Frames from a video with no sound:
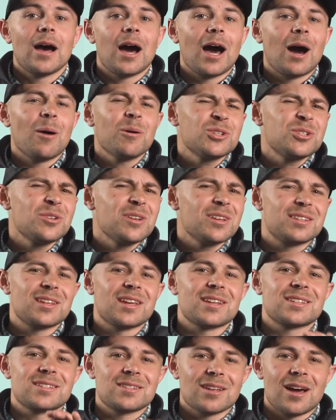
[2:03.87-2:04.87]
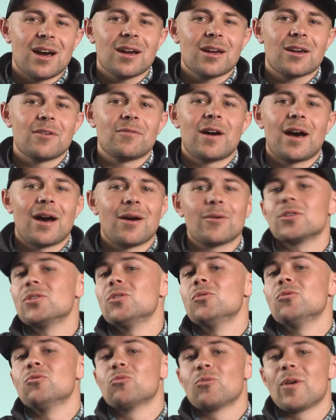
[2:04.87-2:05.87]
I want you to take stock of how
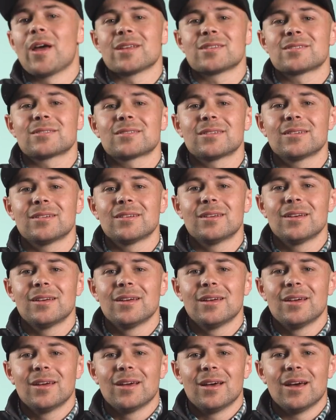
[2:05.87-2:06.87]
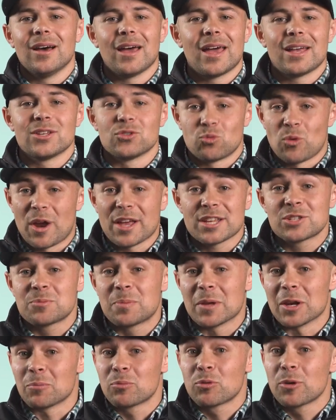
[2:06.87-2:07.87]
you rest. Has rest
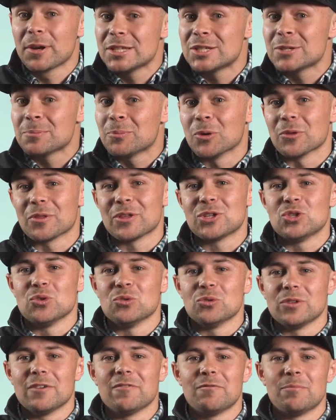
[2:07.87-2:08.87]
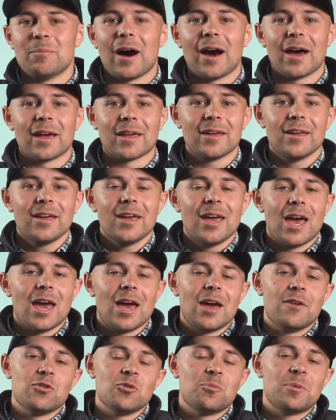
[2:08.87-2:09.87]
been a principle that you live by?
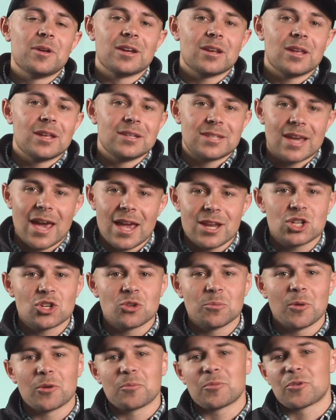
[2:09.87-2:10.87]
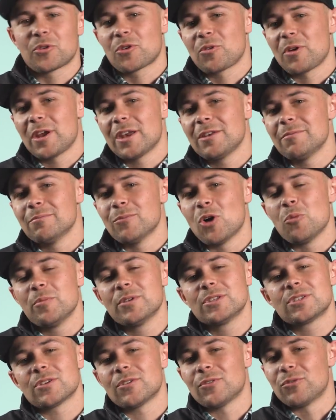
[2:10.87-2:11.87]
Have you been intentional about creating
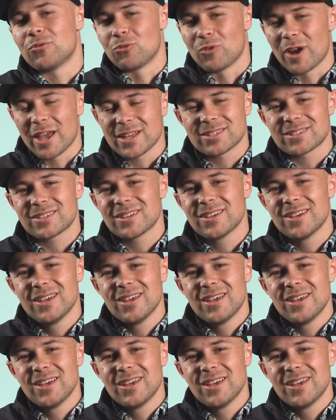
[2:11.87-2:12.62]
moments of rest?